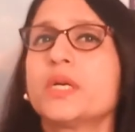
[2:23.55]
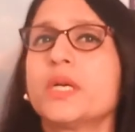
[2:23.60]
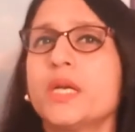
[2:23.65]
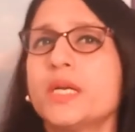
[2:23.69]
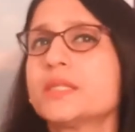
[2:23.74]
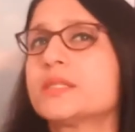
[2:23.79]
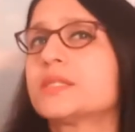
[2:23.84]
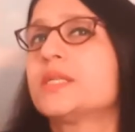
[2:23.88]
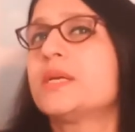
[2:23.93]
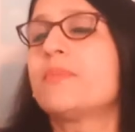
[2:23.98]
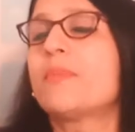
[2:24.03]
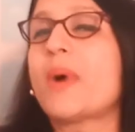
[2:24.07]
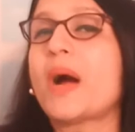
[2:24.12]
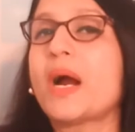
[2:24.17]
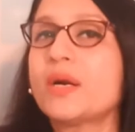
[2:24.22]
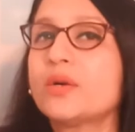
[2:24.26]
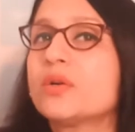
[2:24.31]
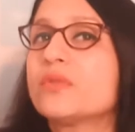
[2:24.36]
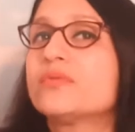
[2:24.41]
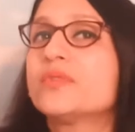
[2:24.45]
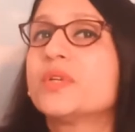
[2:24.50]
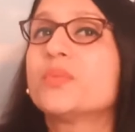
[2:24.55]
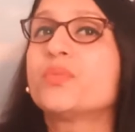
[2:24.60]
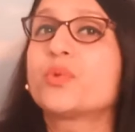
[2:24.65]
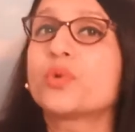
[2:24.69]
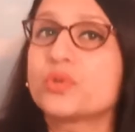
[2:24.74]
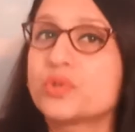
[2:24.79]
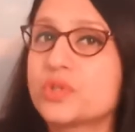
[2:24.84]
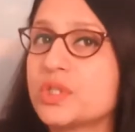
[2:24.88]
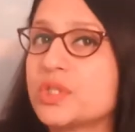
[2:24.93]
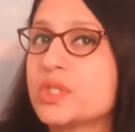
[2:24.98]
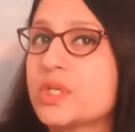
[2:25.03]
is the part of the
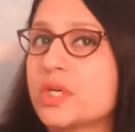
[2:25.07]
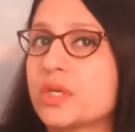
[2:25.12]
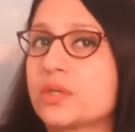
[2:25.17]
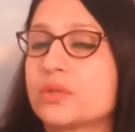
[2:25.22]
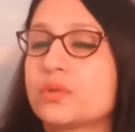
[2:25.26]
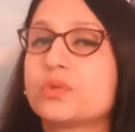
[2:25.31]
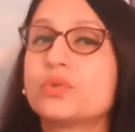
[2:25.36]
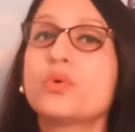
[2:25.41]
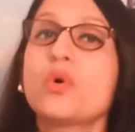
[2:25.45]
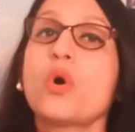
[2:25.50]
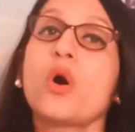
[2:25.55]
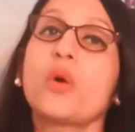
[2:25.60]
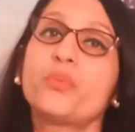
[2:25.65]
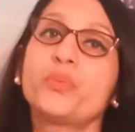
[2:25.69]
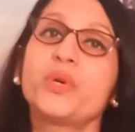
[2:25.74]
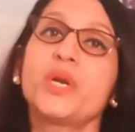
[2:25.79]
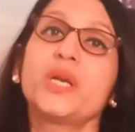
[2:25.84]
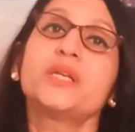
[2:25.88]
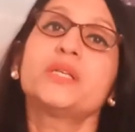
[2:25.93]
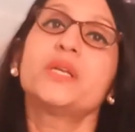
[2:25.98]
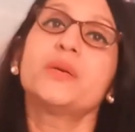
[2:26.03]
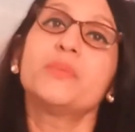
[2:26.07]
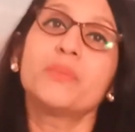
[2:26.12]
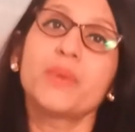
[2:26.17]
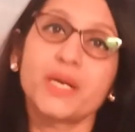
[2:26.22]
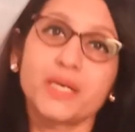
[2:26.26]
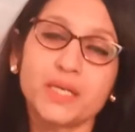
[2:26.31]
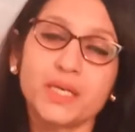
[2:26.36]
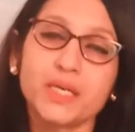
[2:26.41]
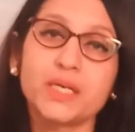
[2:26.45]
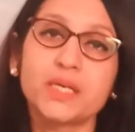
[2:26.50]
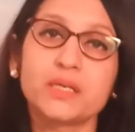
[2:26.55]
procedure to obtain the
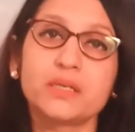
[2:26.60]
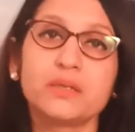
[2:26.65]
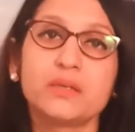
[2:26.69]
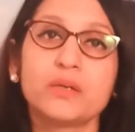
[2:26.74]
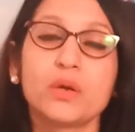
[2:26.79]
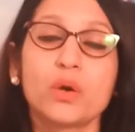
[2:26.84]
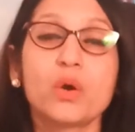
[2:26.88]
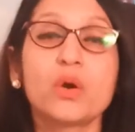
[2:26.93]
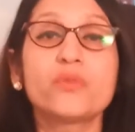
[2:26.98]
material